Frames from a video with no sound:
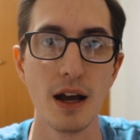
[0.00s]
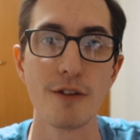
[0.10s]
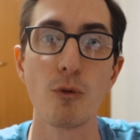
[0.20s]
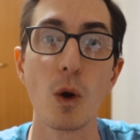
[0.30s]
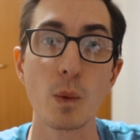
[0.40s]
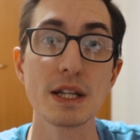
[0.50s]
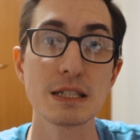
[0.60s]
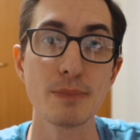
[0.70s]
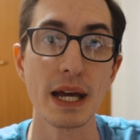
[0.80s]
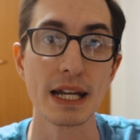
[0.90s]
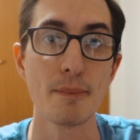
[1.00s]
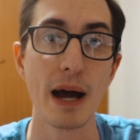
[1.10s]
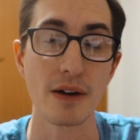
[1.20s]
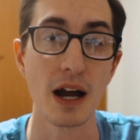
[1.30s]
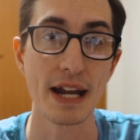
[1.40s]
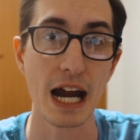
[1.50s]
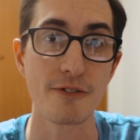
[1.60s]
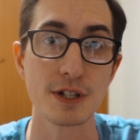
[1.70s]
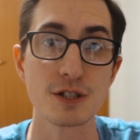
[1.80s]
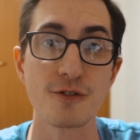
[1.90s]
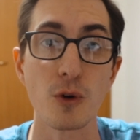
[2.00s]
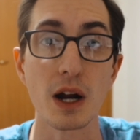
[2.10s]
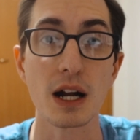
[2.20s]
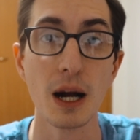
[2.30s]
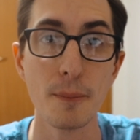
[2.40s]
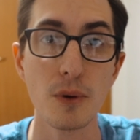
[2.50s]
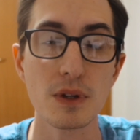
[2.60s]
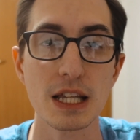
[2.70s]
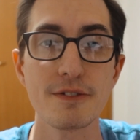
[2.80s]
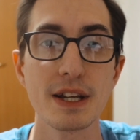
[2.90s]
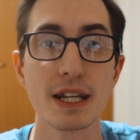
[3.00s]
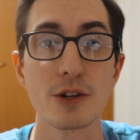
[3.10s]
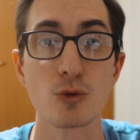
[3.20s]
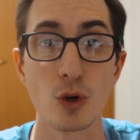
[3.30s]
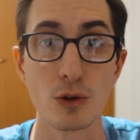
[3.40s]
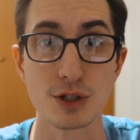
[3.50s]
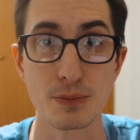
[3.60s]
of what we spend about on average for a couple living in rural